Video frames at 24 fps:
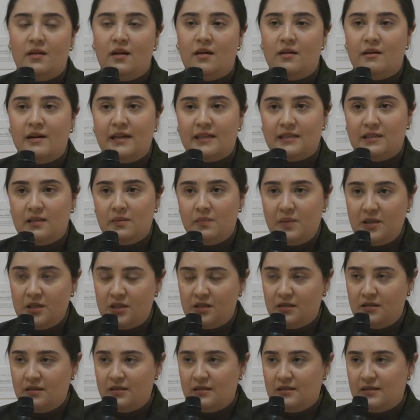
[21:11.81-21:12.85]
our
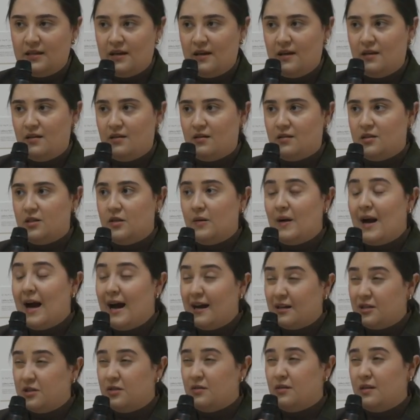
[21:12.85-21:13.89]
exhibition designer to
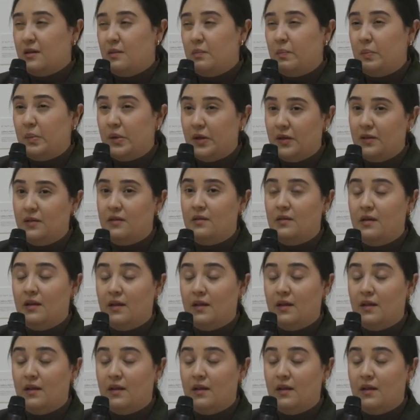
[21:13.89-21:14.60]
actually put,